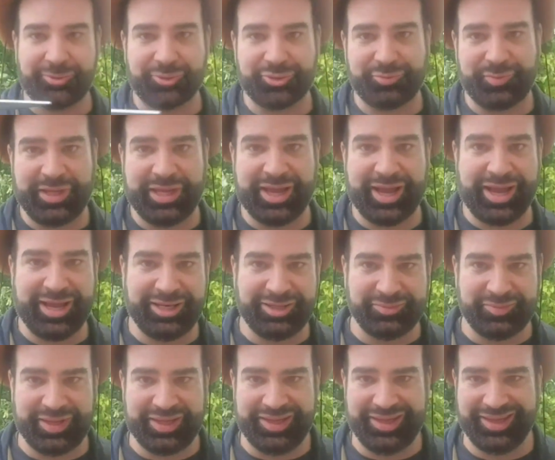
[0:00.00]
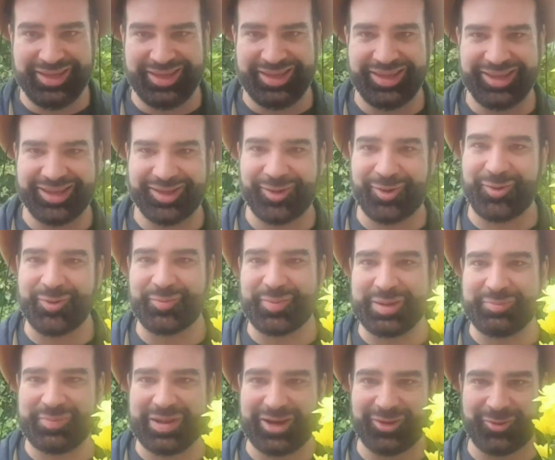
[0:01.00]
it was behind me on
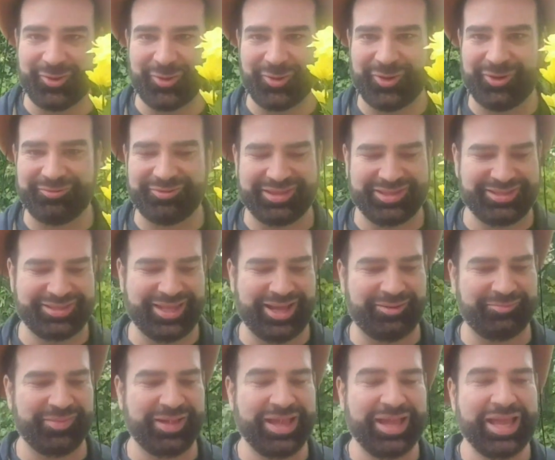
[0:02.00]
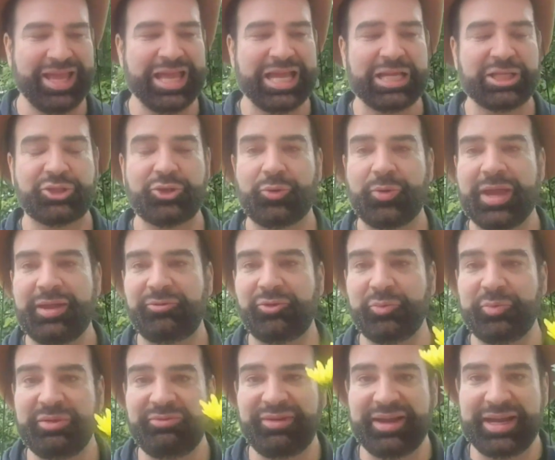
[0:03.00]
my balcony all of this time. So we have
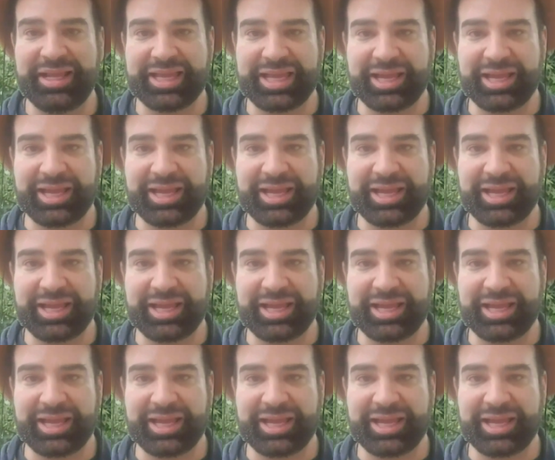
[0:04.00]
to be very